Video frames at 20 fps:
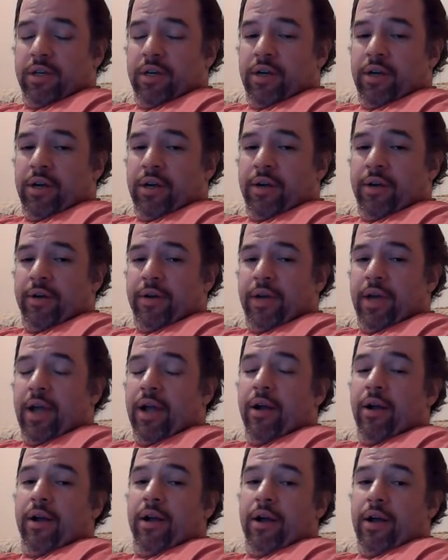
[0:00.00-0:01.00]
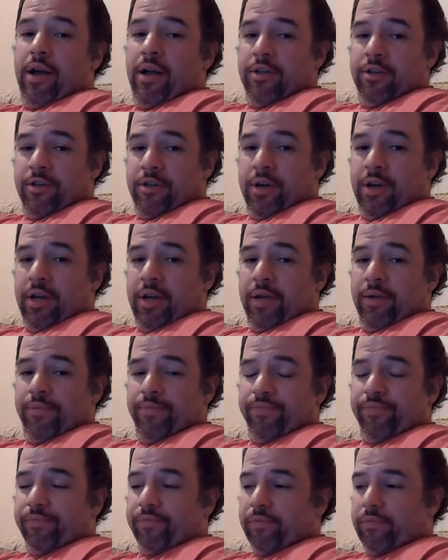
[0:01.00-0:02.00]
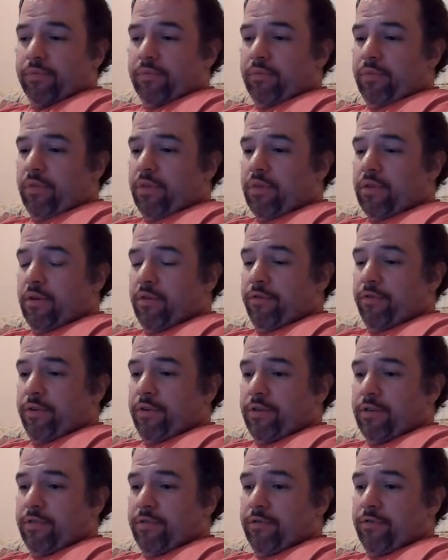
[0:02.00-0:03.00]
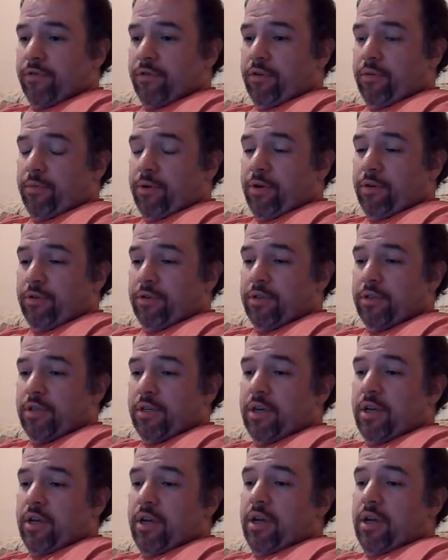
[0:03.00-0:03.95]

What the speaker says: Eric Andre first and foremost.